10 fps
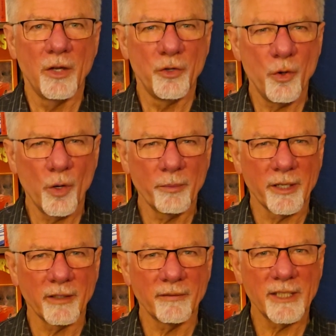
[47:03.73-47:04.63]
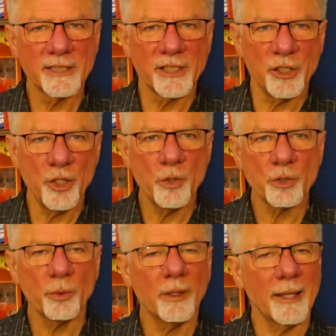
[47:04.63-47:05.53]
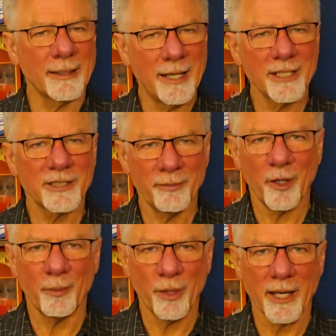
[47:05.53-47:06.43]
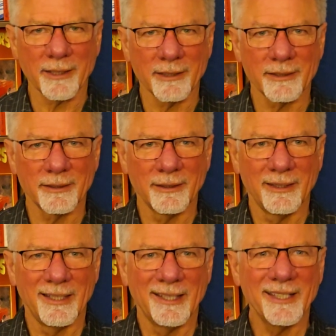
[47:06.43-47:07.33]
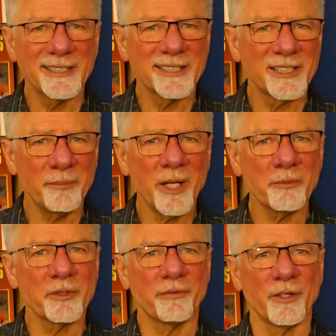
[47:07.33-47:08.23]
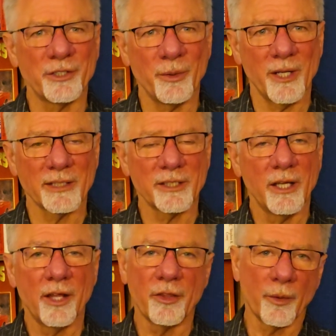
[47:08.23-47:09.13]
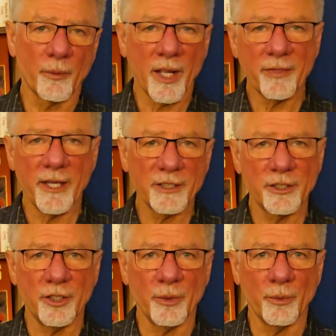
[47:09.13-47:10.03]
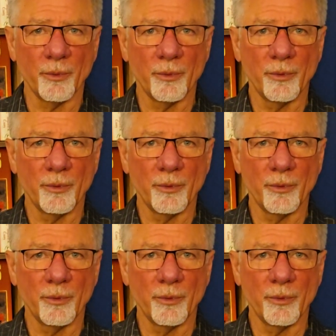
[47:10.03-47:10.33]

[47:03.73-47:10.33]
Normative is the usual and customary practice. This is sometimes referred to as the right thing to do.